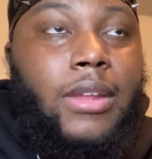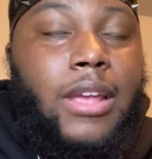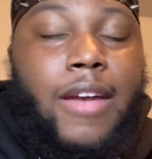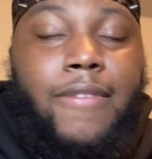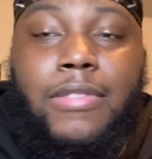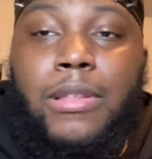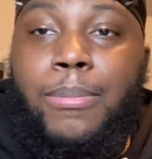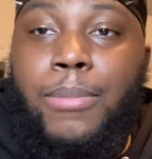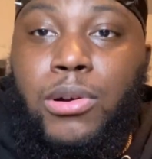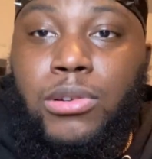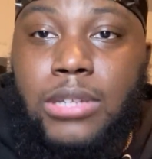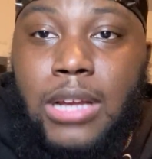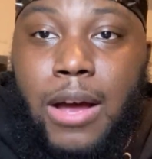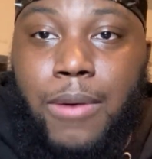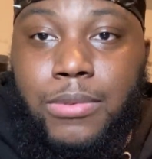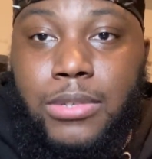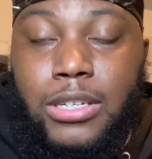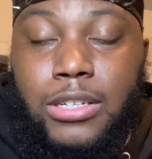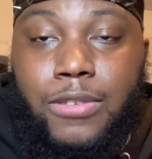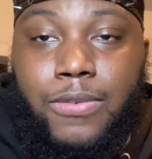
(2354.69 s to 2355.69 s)
if the Most High
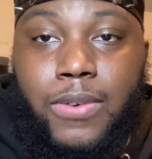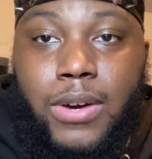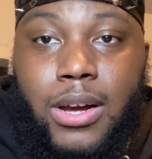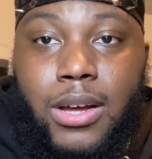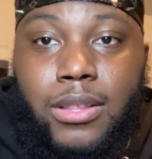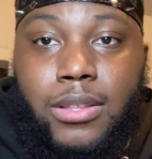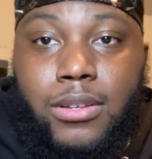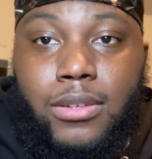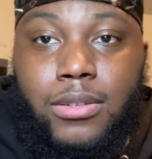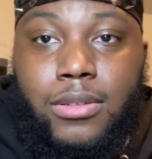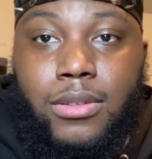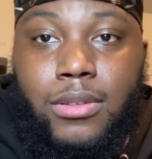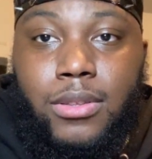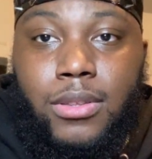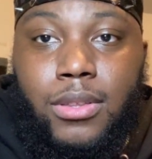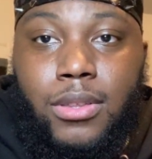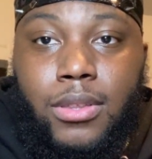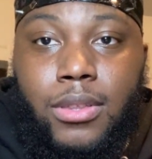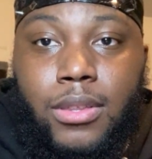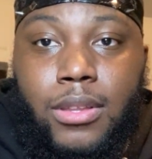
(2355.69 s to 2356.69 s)
was his father?
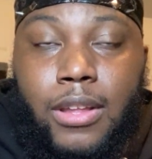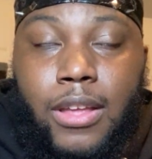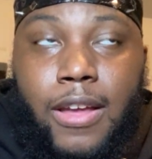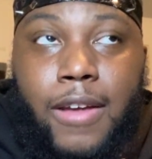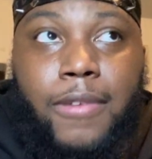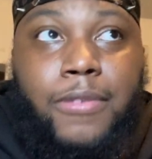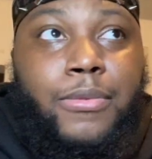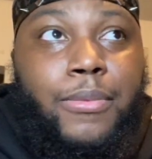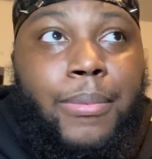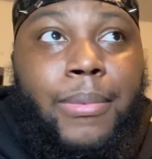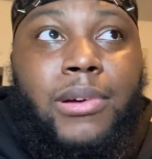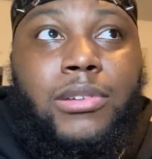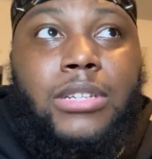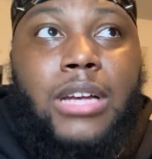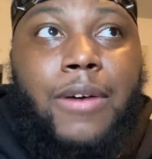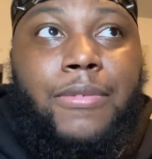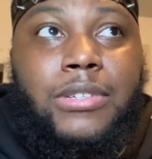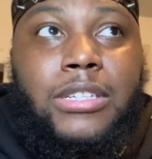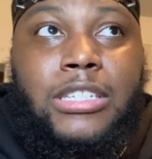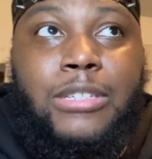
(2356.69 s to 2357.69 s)
If the Most
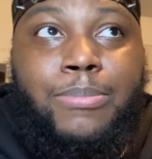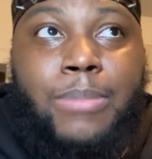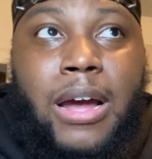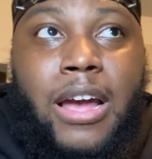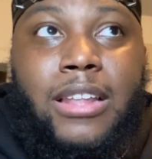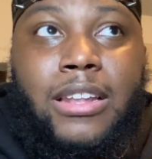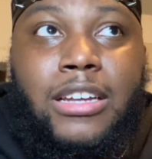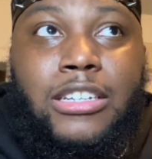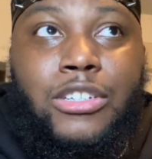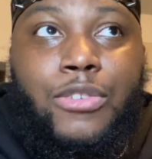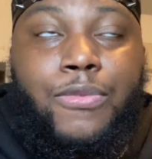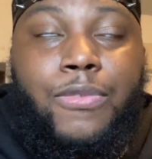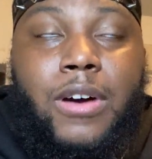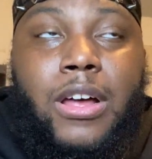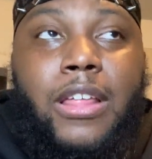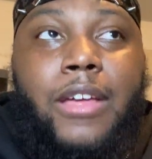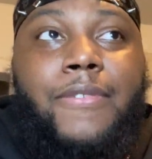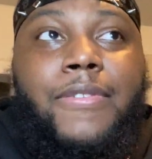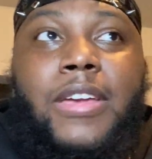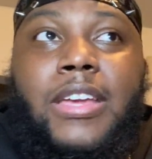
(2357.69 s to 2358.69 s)
High was his biological
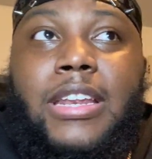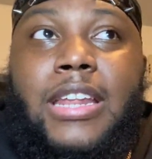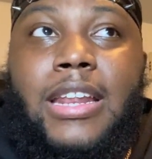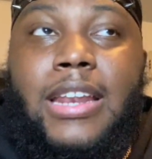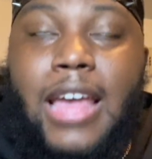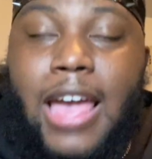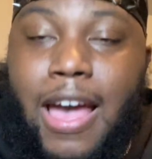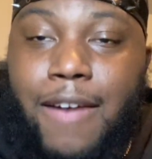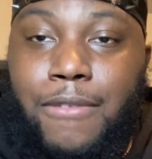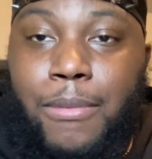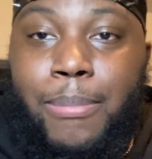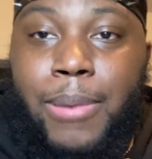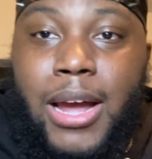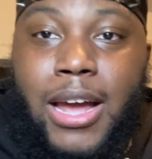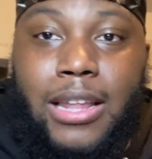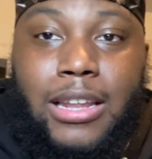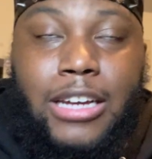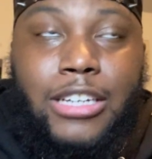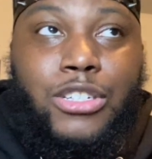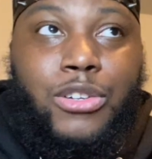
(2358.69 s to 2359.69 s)
father, if he didn't have a
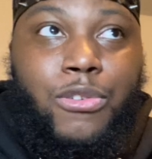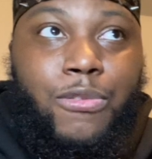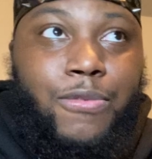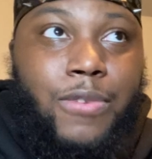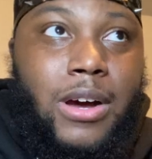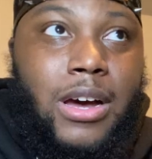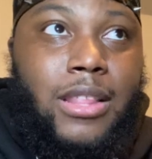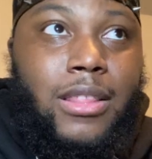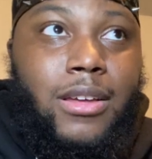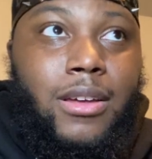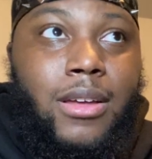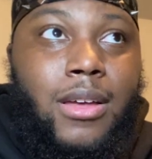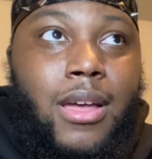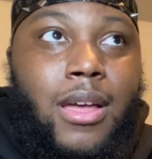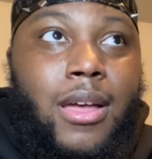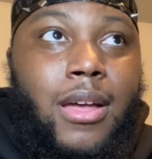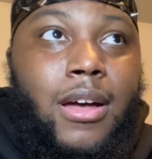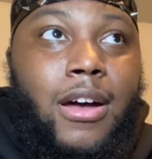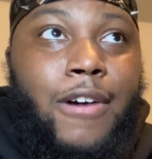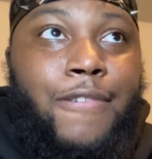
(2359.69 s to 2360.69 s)
biological father,
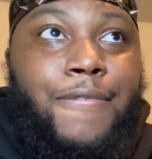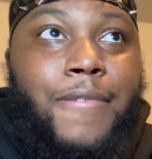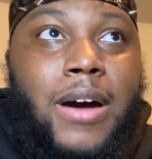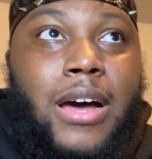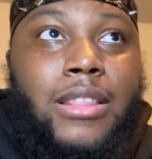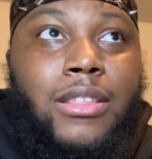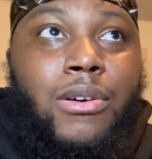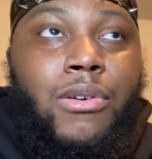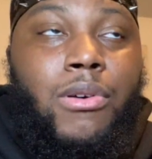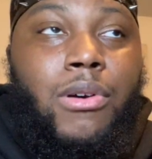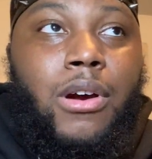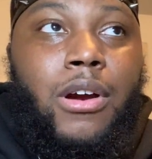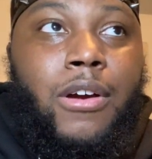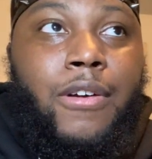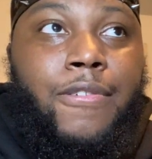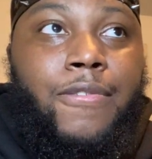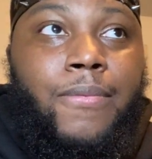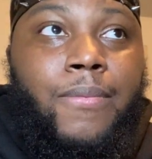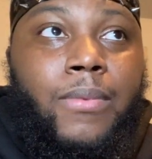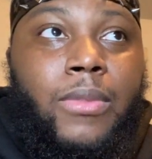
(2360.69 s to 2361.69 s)
a father on
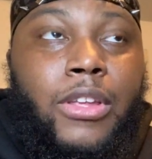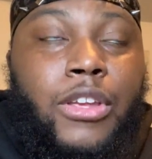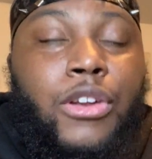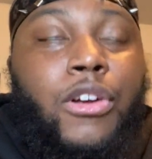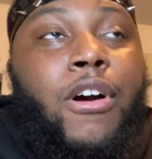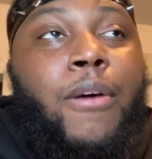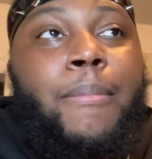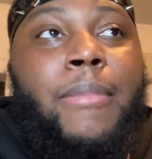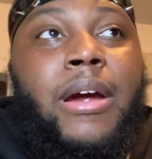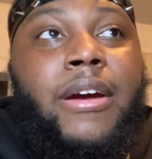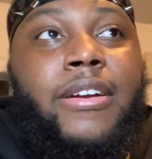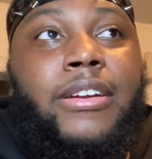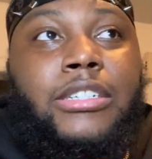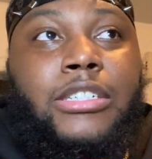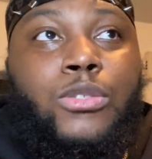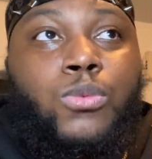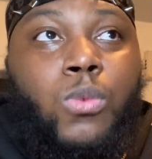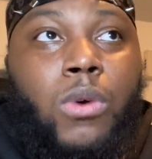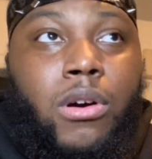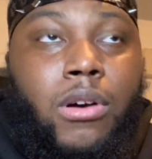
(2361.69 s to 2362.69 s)
earth, you know, and Mary
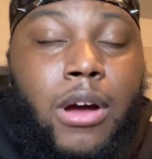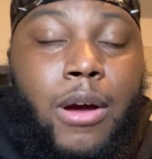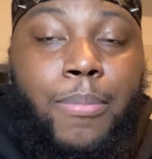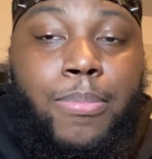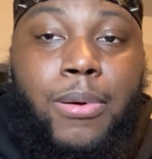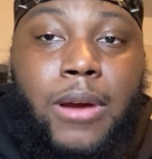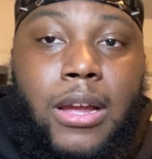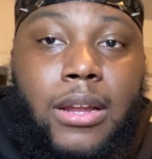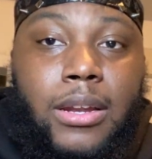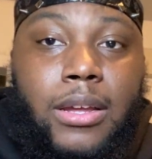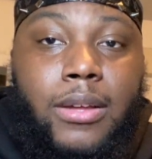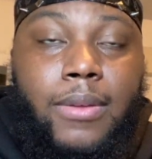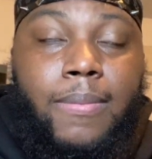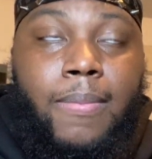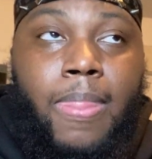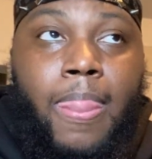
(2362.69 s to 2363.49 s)
just woke up pregnant,